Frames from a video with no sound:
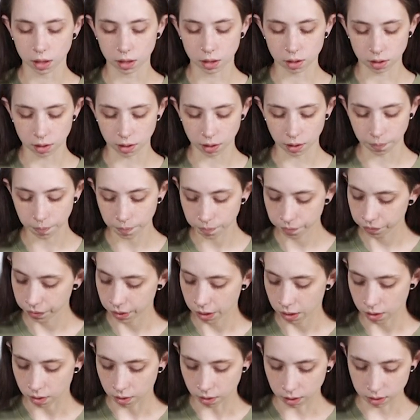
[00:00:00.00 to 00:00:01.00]
likely.
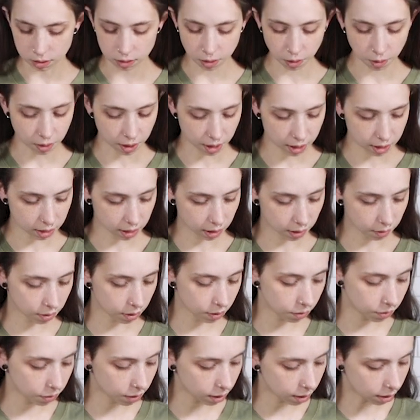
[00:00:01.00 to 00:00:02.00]
Let's go ahead and give
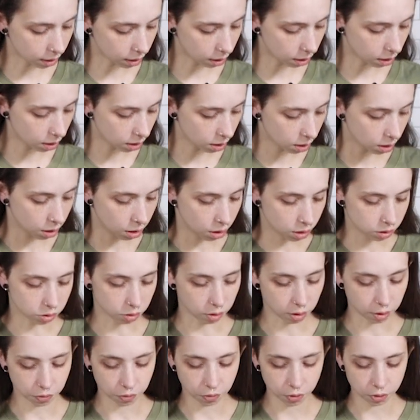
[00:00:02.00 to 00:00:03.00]
it a feed.
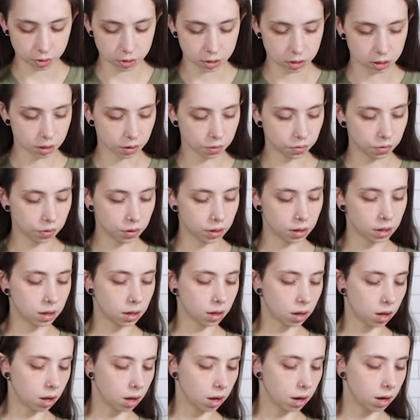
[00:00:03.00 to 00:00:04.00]
So our first
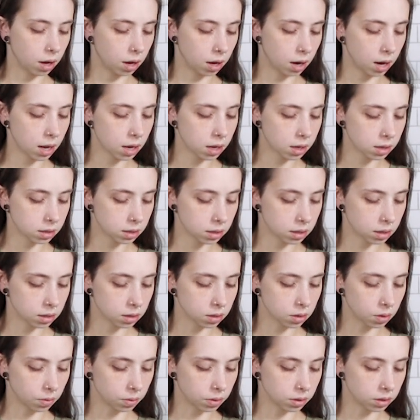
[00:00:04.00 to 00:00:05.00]
feed next
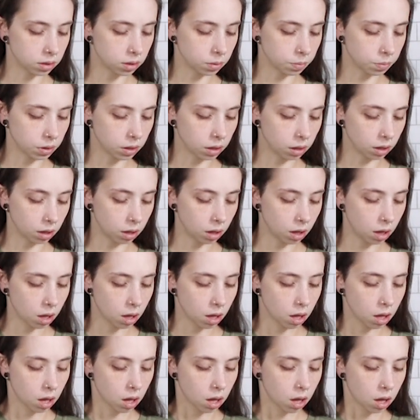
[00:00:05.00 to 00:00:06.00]
is going to be
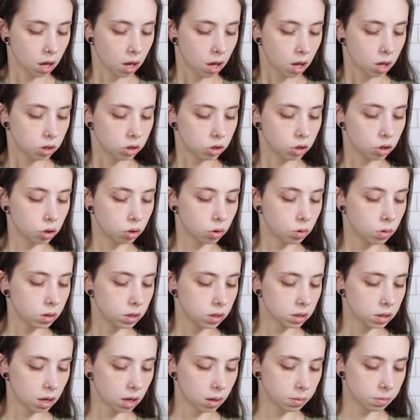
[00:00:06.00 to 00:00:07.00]
two
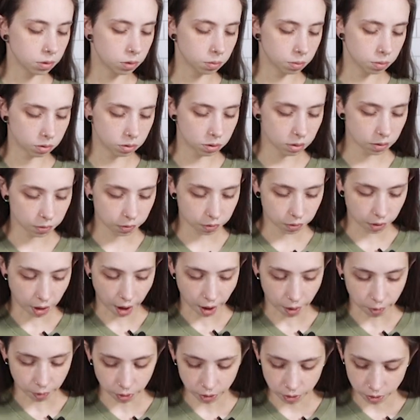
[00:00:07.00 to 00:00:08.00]
tablespoons of
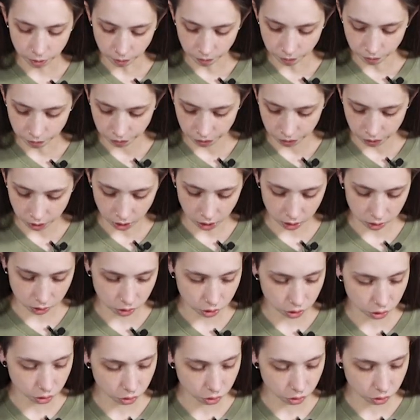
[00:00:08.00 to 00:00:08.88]
flour and